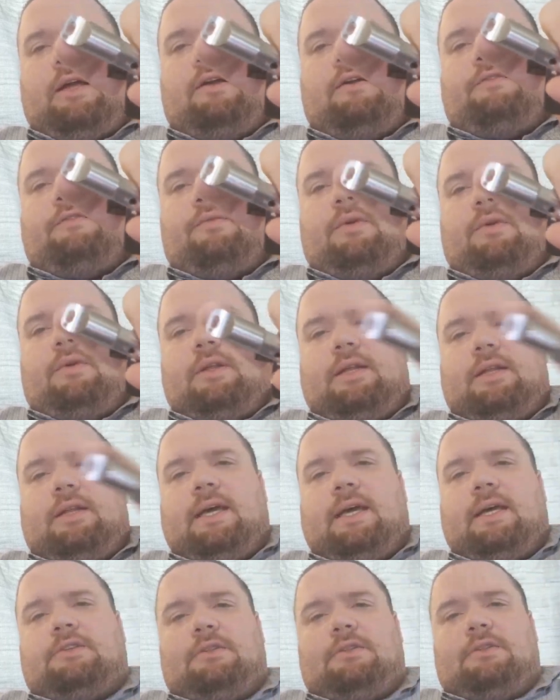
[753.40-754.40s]
if you want to
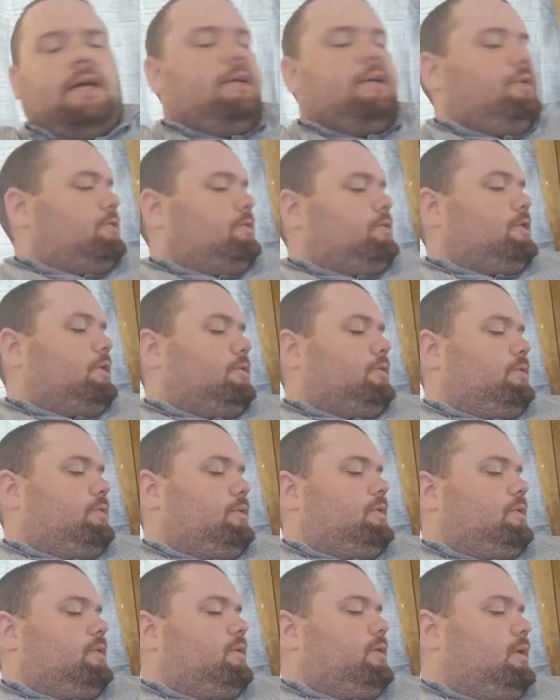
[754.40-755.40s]
attach a lanyard to it.
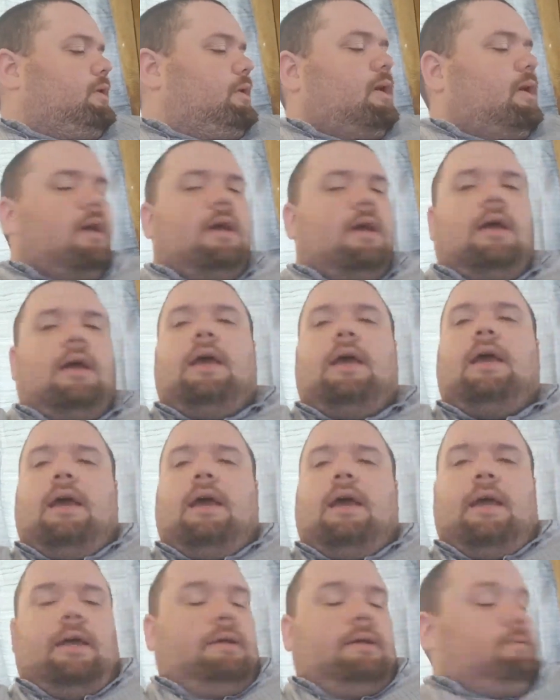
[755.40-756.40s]

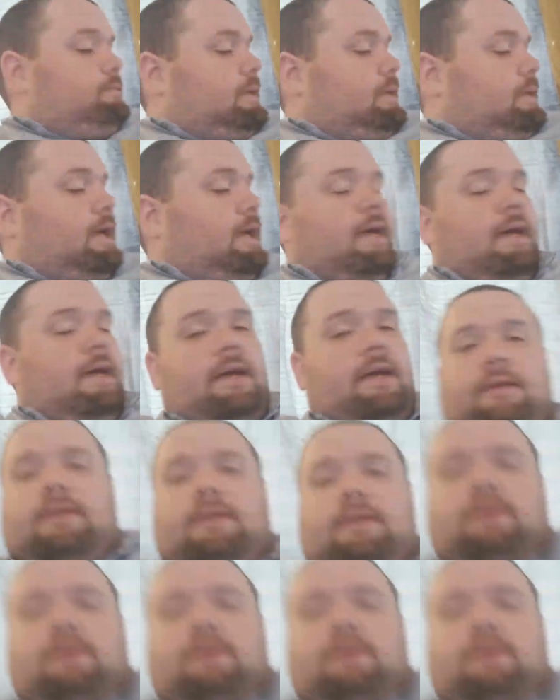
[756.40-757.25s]
And